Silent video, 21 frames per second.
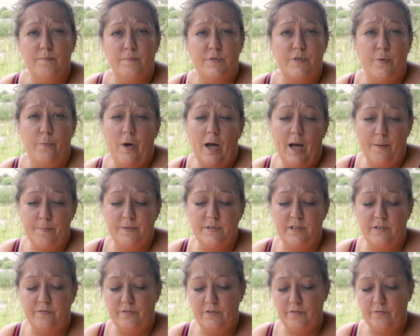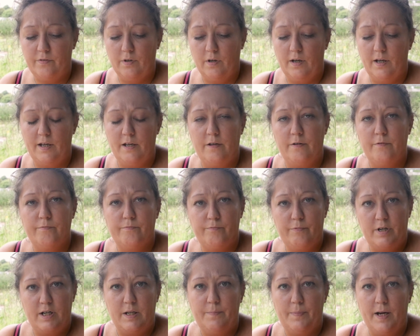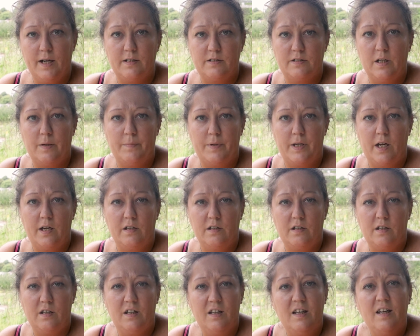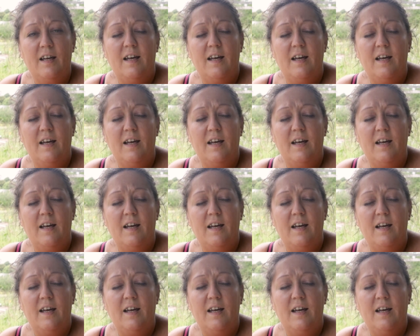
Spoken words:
So what happens if you've got a really bad tummy ache